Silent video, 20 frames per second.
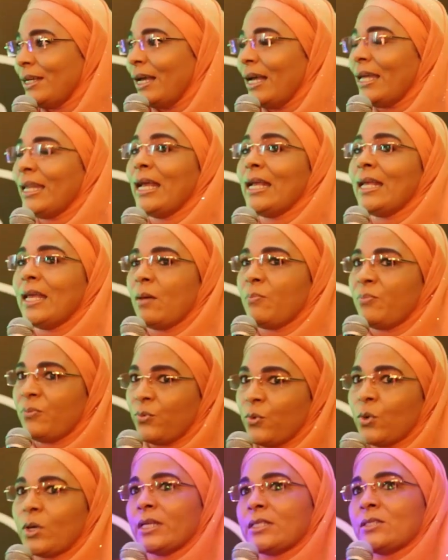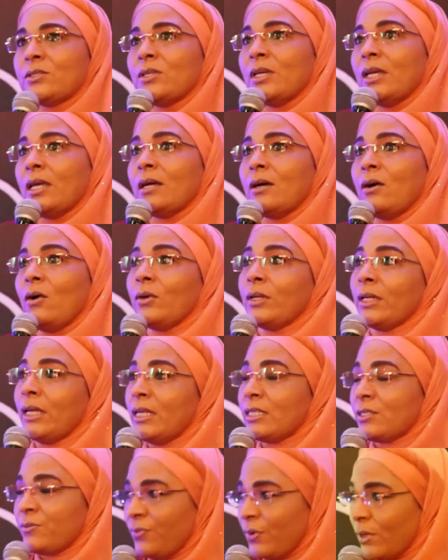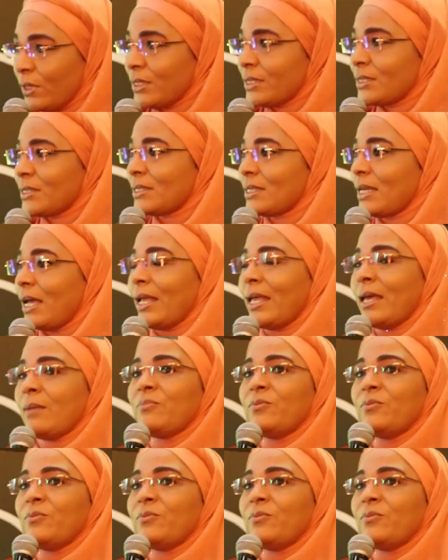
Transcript: And I kept focusing on his faults. I kept